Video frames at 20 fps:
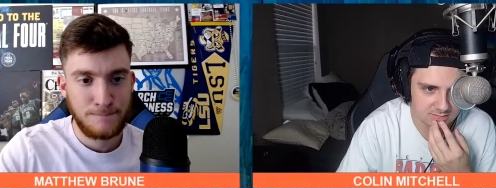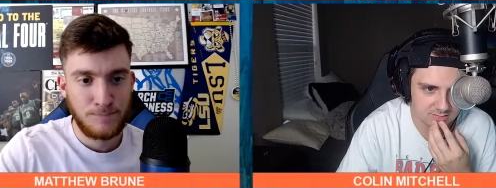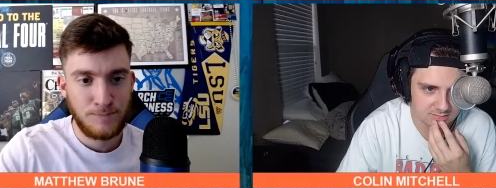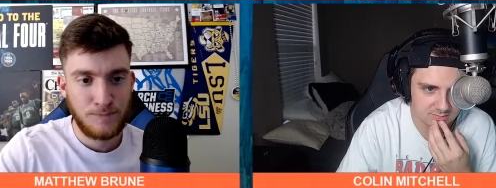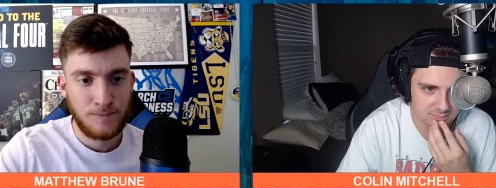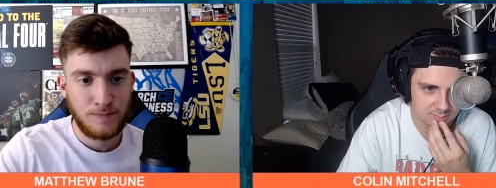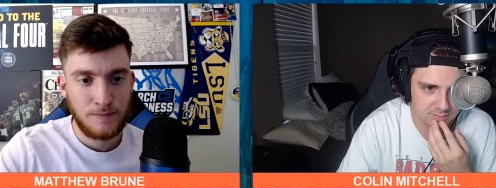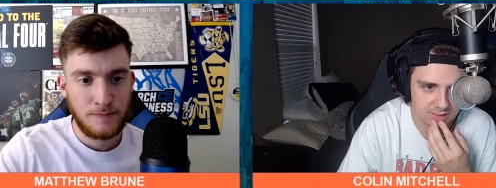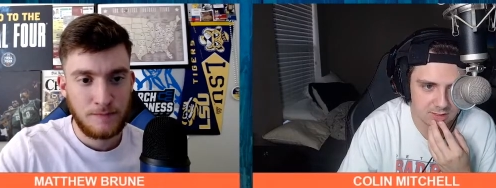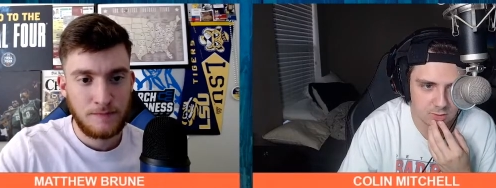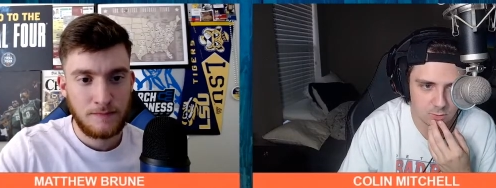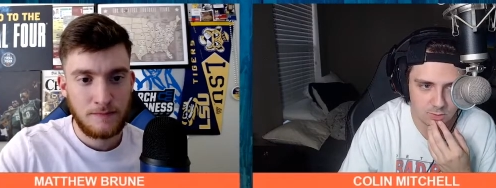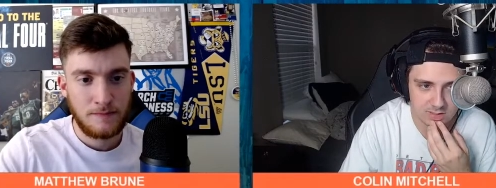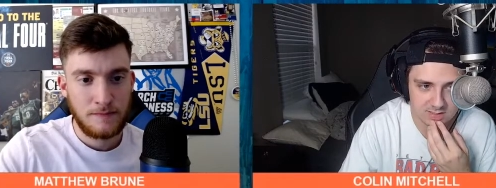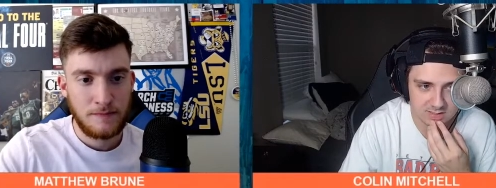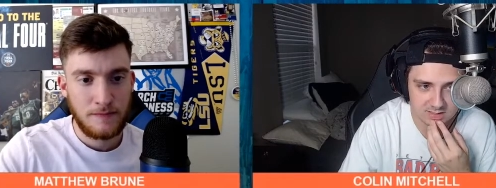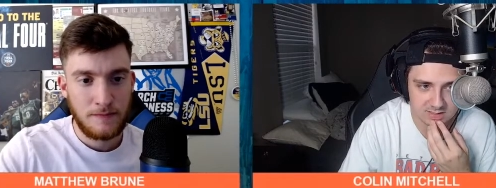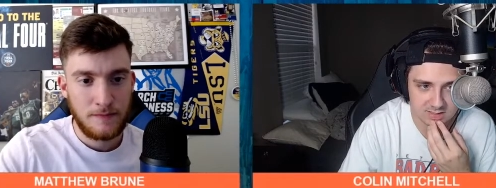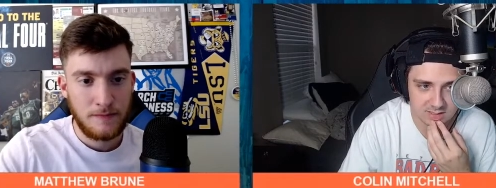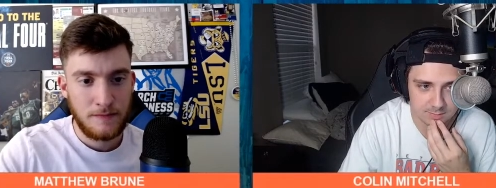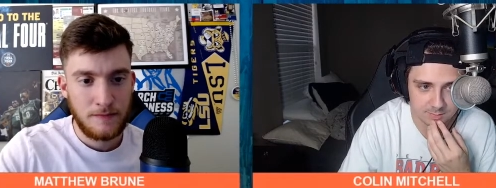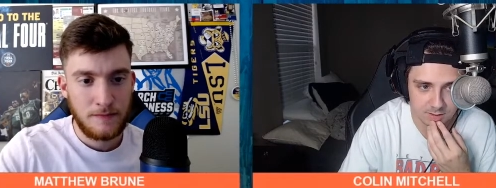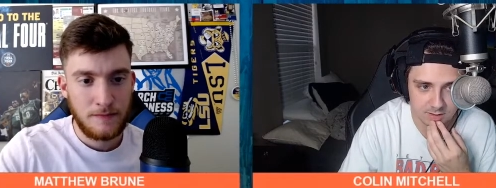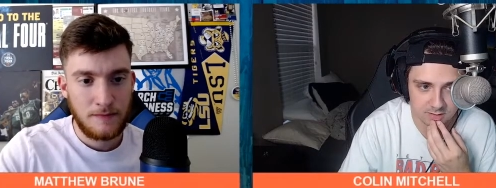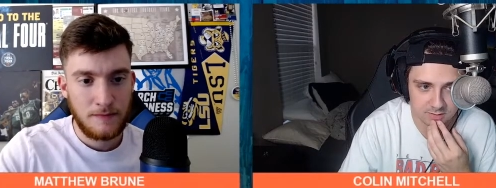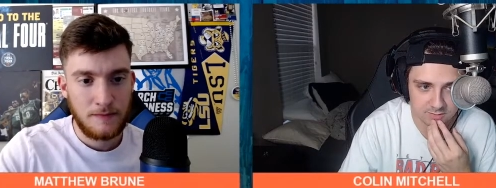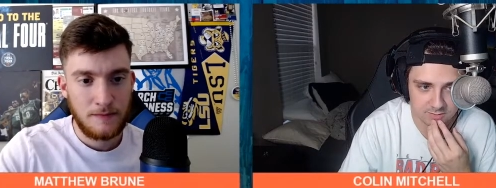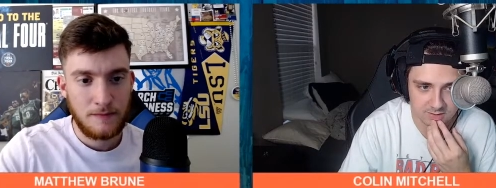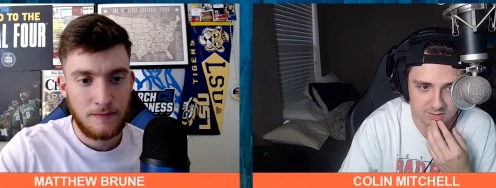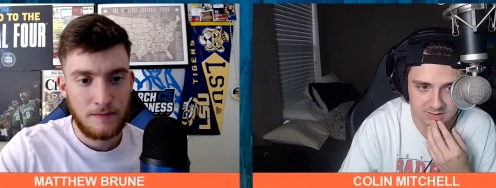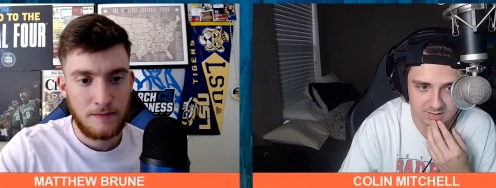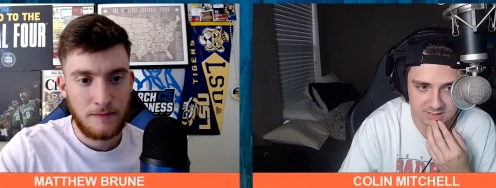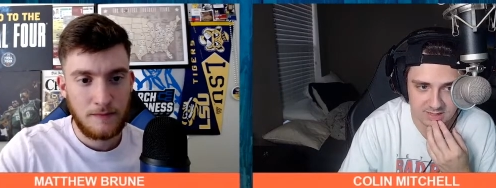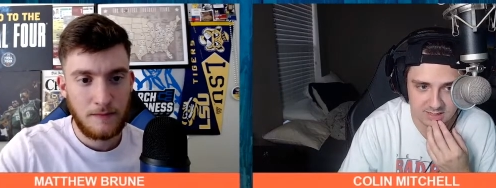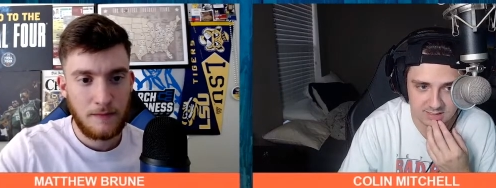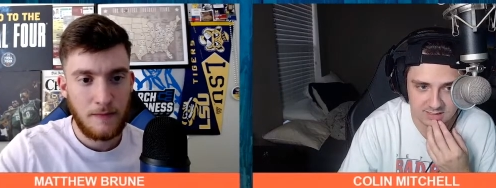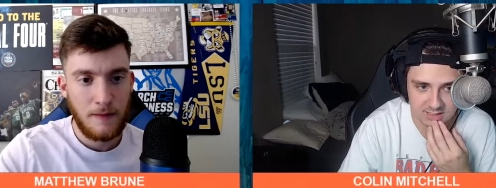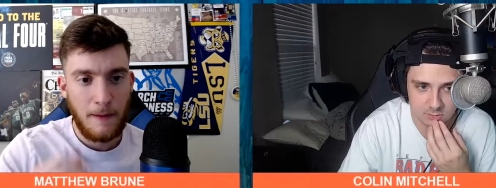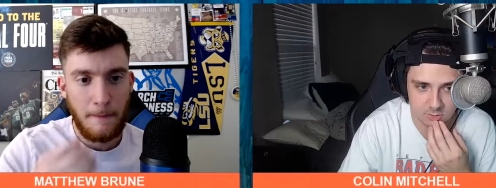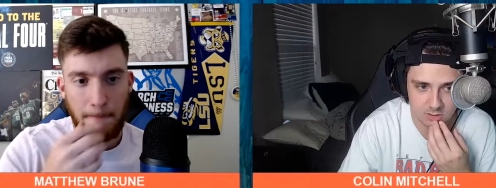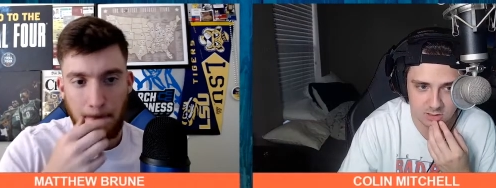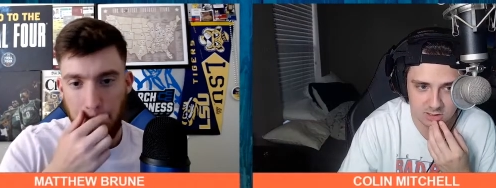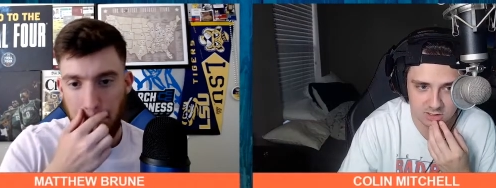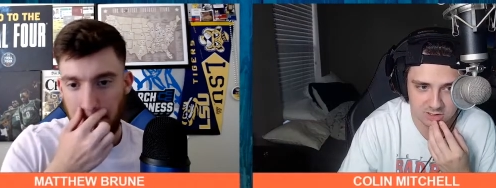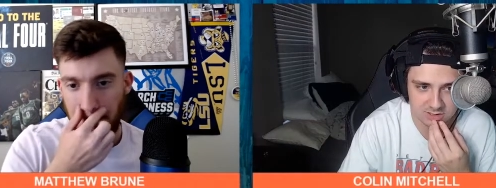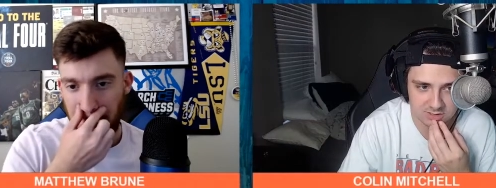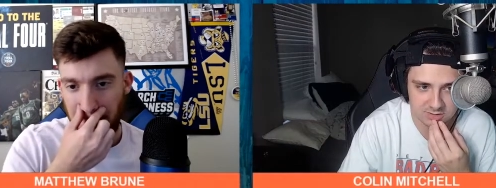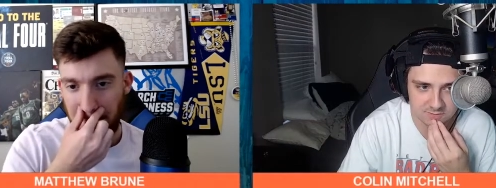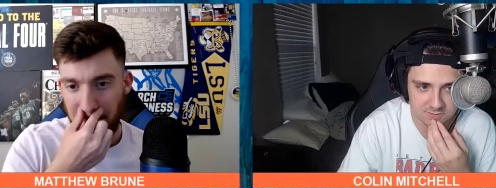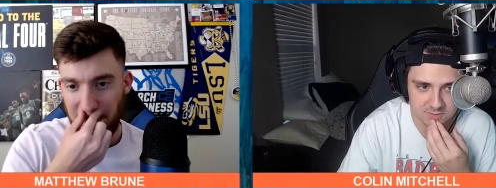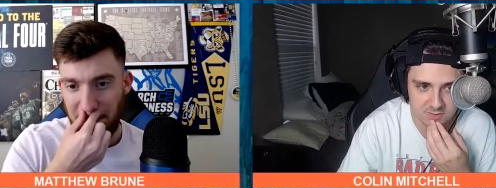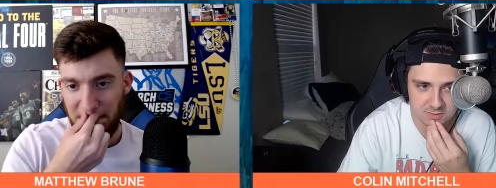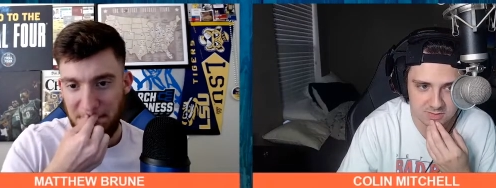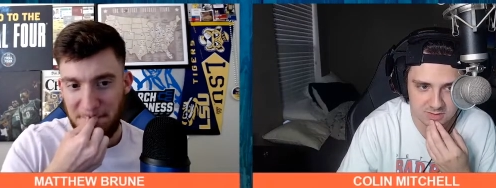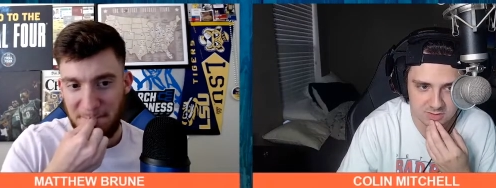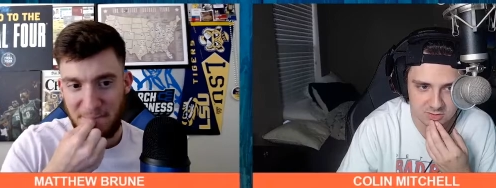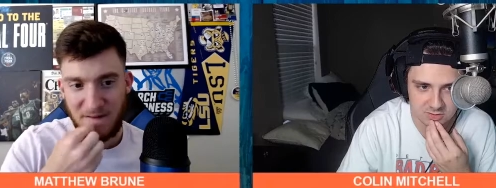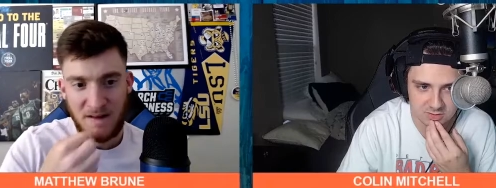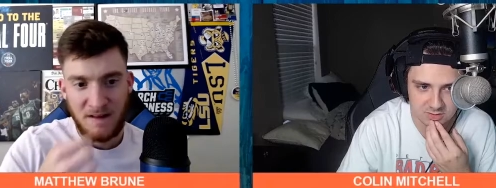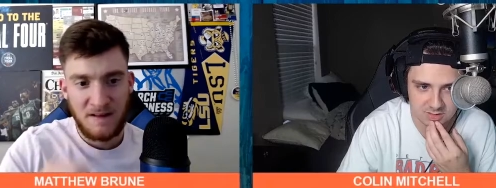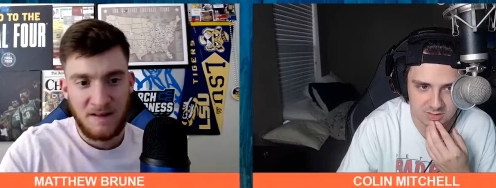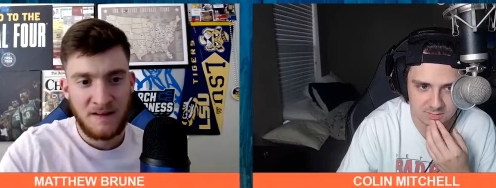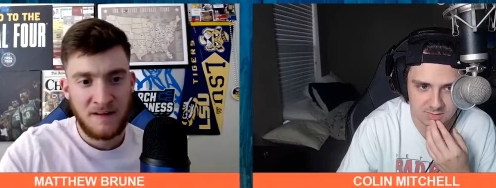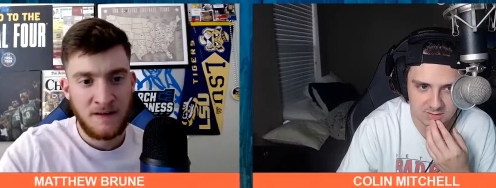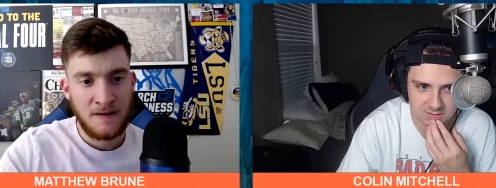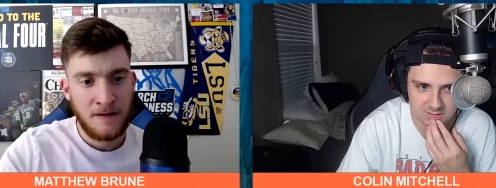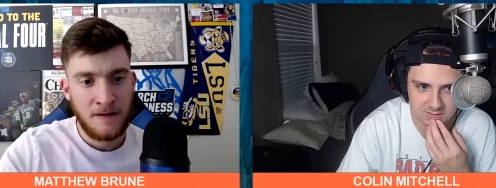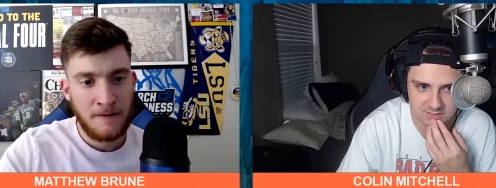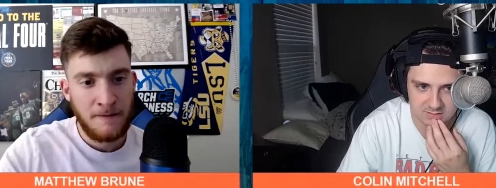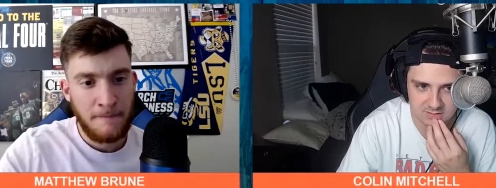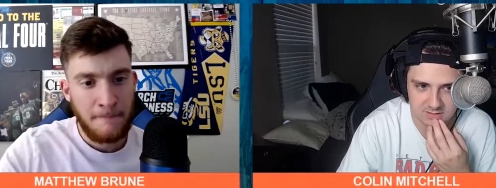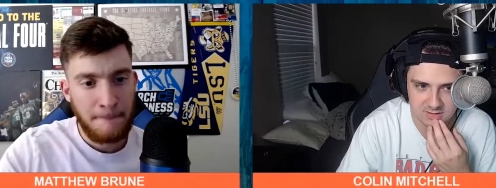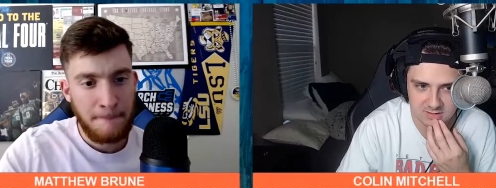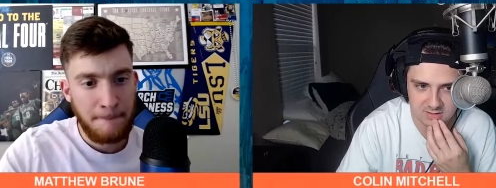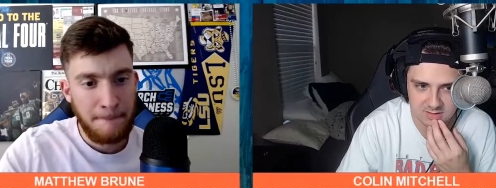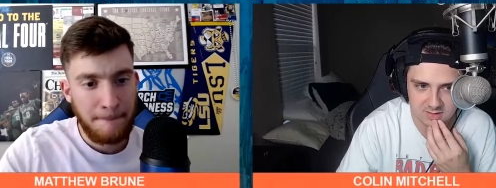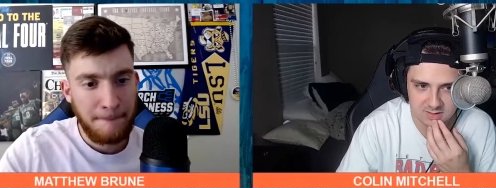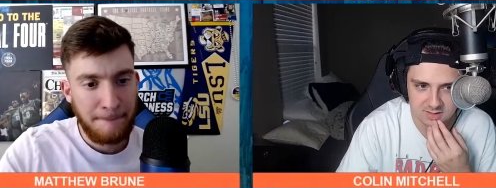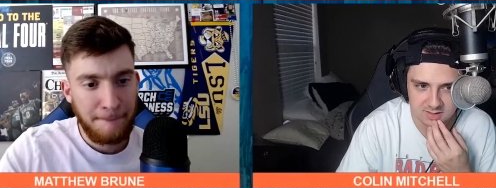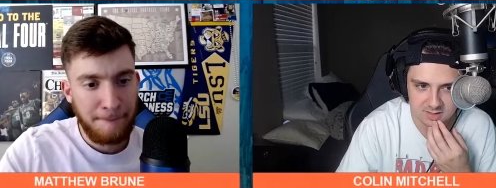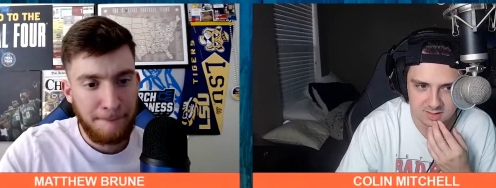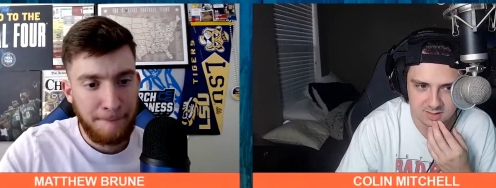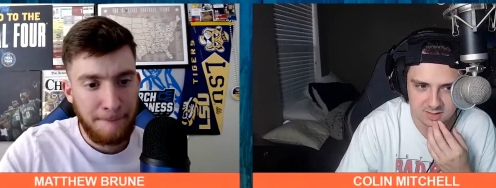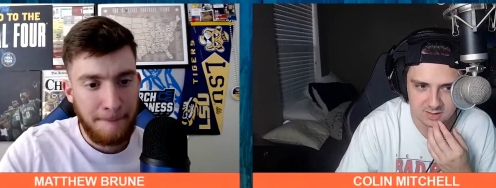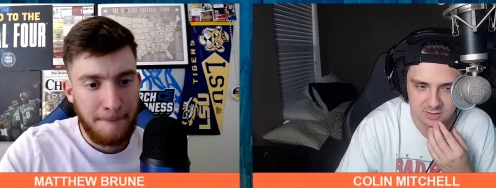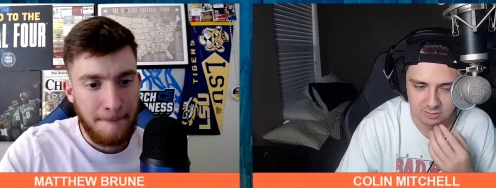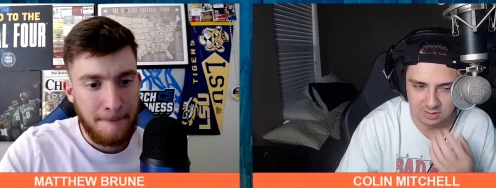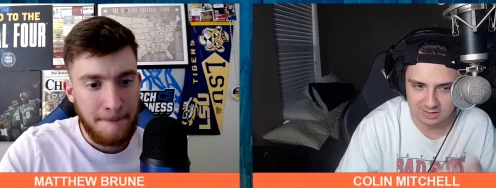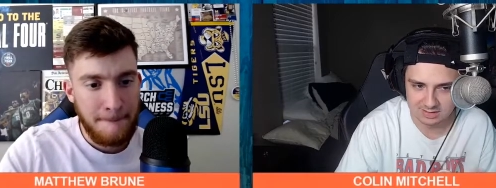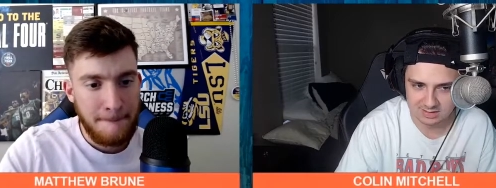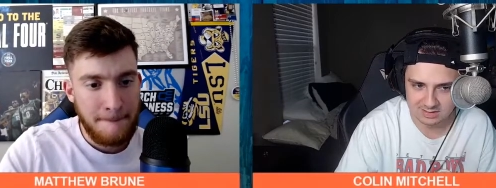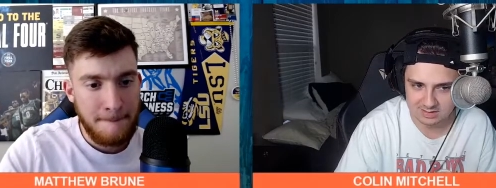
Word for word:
Speaker 1: Blake Wesley above like a tie tie Washington for you is interesting because you liked